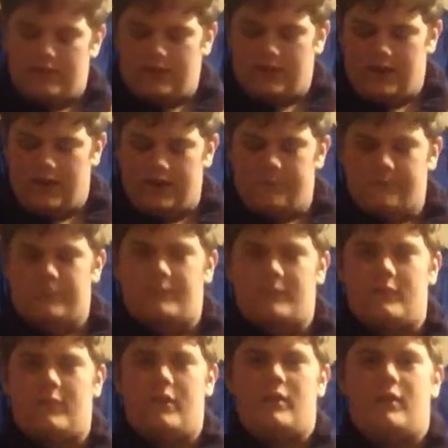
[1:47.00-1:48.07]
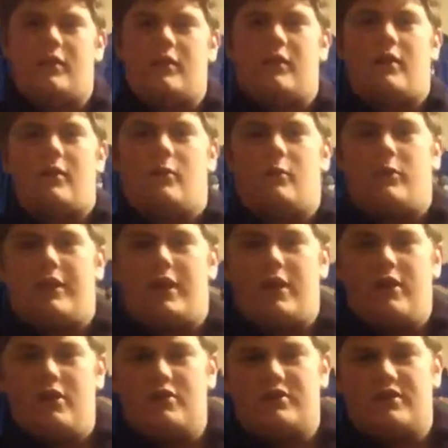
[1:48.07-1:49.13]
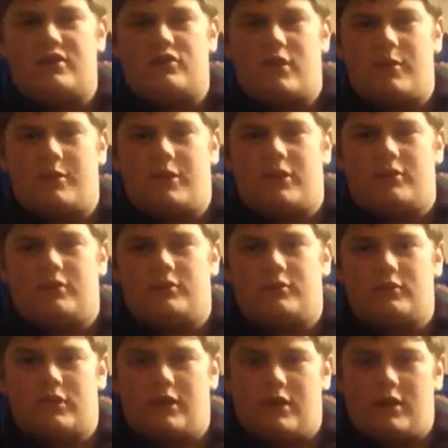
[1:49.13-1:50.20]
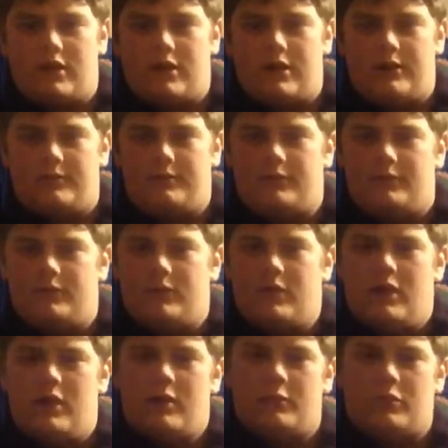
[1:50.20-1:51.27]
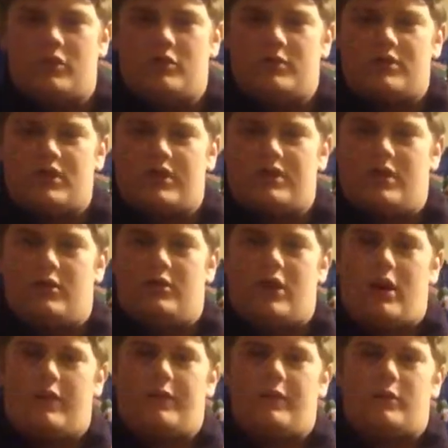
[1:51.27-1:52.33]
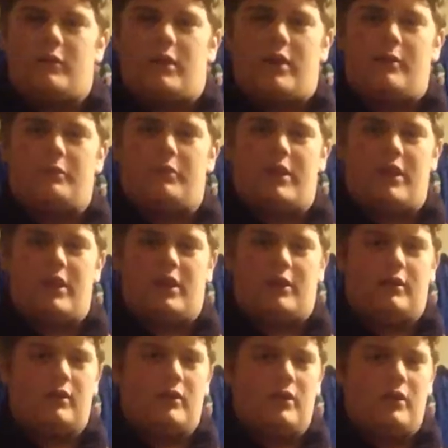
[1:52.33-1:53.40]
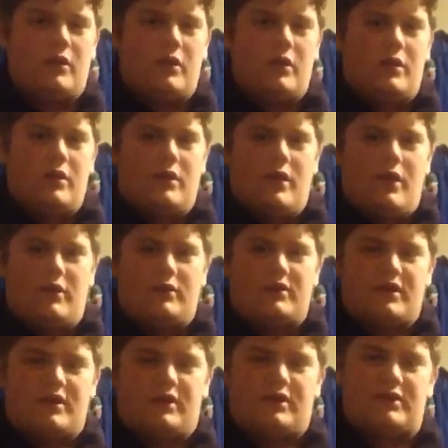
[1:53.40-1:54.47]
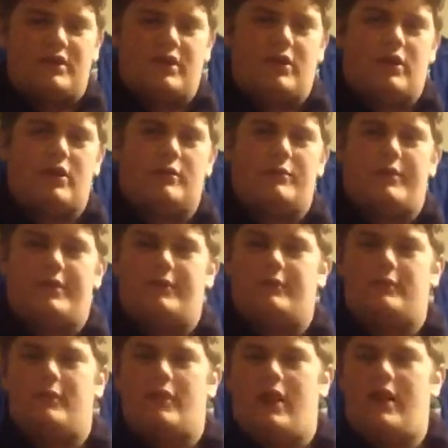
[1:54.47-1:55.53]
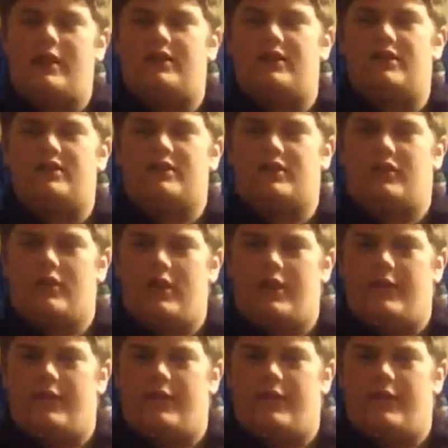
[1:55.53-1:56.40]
Now, when I use the tremolo bridge, which I don't often when I'm playing notes on the guitar, but I like to use it to create